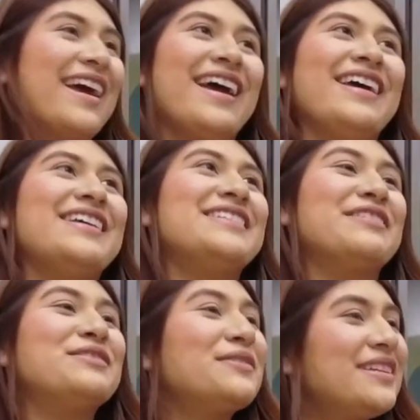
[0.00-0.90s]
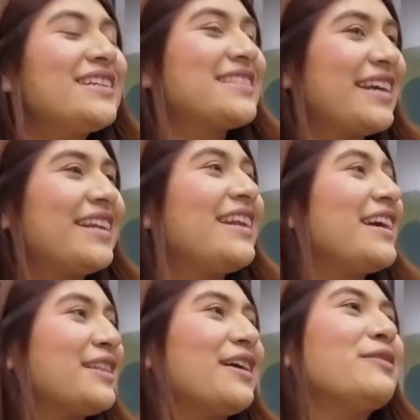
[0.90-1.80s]
And I was really excited.
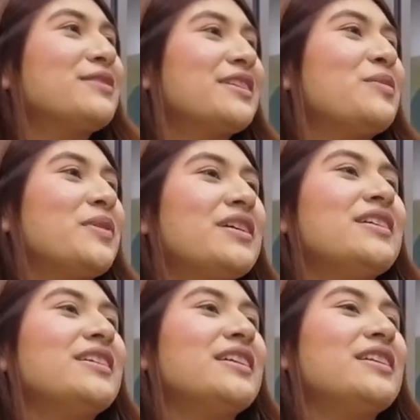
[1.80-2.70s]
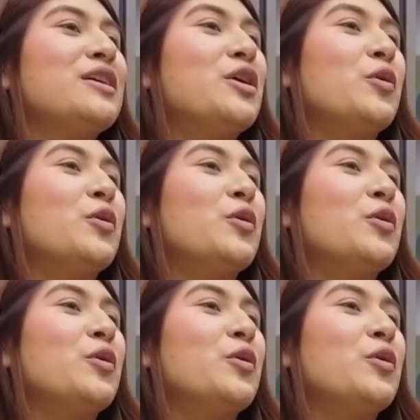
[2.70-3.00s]
I thought it was going to be a good